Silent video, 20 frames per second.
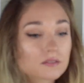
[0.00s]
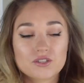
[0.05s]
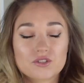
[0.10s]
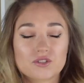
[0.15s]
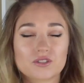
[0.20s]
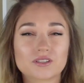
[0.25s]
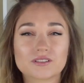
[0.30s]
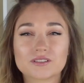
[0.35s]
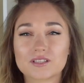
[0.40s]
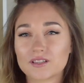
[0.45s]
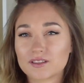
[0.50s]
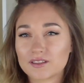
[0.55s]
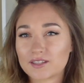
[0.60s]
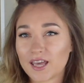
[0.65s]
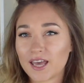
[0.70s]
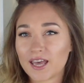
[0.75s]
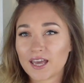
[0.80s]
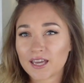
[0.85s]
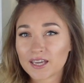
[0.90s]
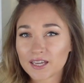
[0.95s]
During the
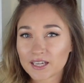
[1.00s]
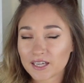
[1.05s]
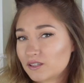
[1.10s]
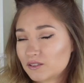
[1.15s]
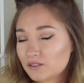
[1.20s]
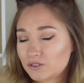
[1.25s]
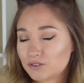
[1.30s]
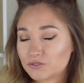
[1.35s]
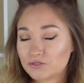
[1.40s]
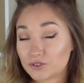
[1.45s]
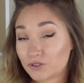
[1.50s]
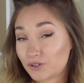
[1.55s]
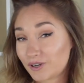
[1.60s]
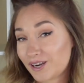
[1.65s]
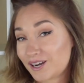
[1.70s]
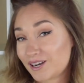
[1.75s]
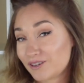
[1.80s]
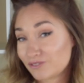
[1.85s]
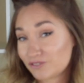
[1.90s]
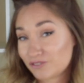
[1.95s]
day, if your
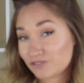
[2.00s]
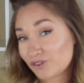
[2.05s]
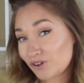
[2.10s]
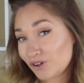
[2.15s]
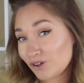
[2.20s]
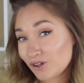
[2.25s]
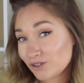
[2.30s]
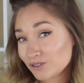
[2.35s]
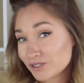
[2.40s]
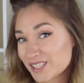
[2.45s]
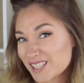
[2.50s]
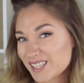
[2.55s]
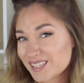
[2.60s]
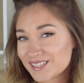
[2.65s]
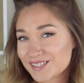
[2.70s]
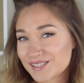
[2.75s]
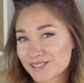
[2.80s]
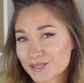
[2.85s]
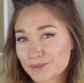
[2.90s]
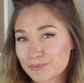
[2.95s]
hair falls a
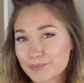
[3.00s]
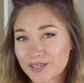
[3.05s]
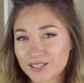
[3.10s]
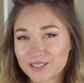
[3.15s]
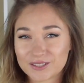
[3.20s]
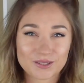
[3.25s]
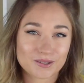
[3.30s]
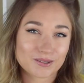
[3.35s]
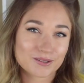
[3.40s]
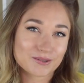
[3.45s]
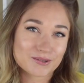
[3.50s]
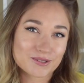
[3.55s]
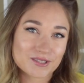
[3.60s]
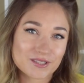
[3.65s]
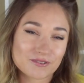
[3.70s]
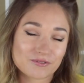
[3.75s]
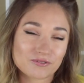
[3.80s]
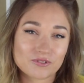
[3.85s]
little bit, you lose the